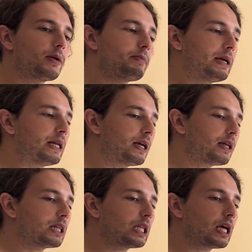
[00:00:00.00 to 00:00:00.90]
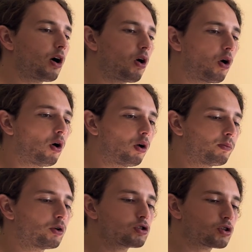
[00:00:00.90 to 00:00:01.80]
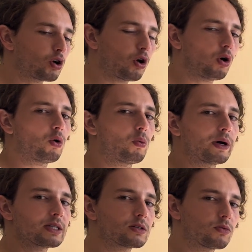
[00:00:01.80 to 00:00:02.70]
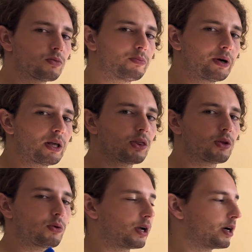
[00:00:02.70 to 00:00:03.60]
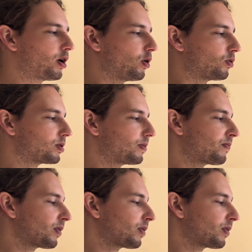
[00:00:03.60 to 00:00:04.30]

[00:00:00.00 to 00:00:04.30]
meaning they almost always breathe through their nose.